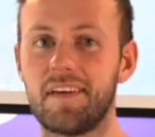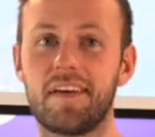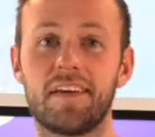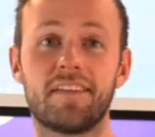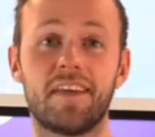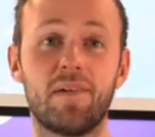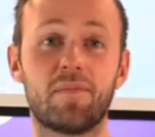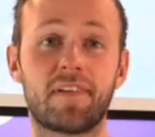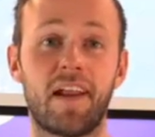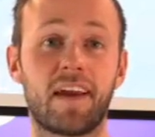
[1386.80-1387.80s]

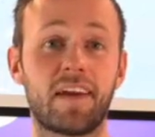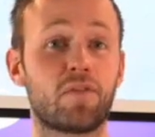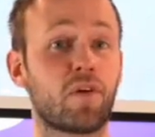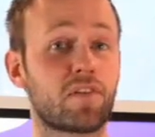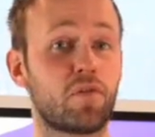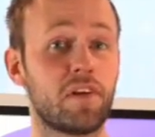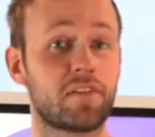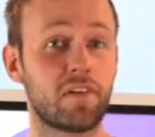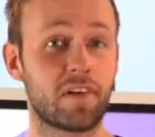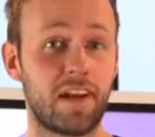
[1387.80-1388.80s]
Seems like it was
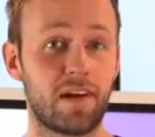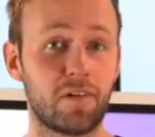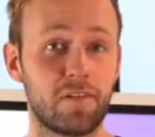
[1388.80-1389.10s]
crystal clear.